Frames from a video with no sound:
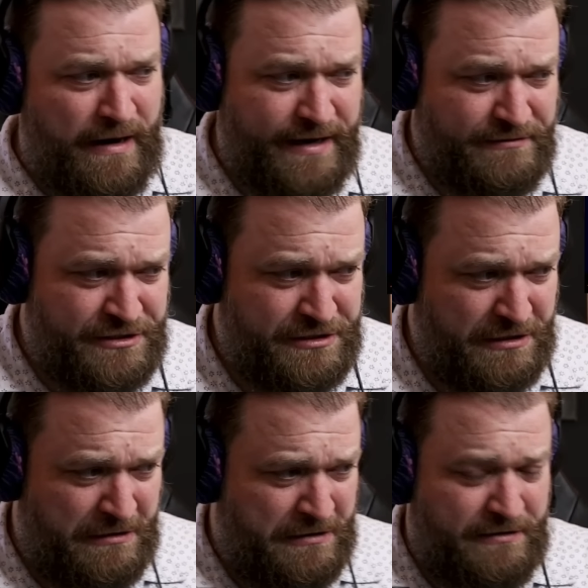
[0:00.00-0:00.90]
right.
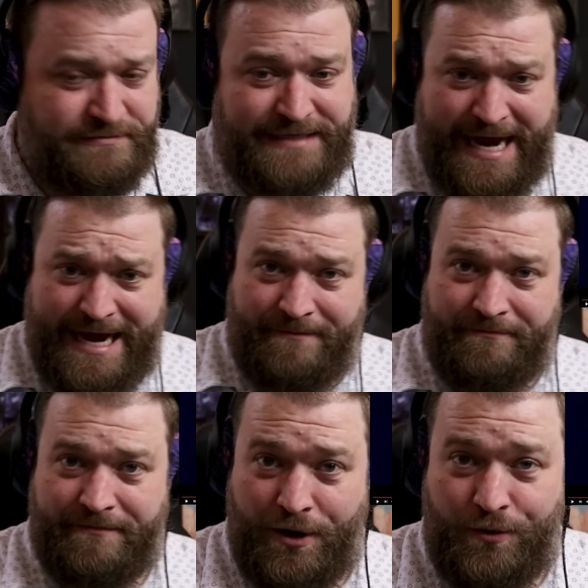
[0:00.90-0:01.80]
She damn.
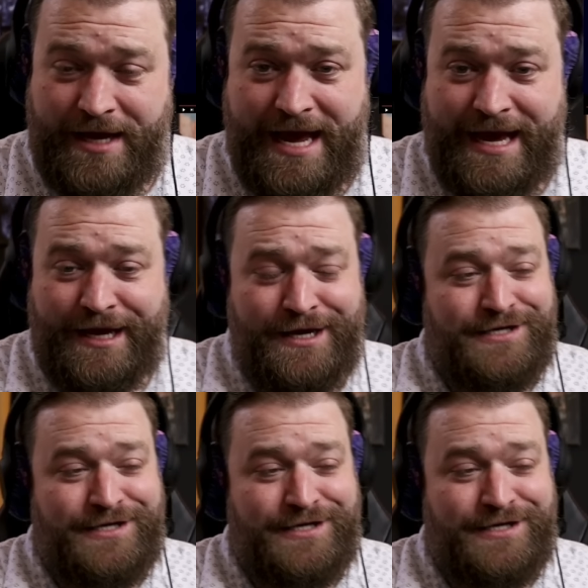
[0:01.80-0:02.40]
Okay.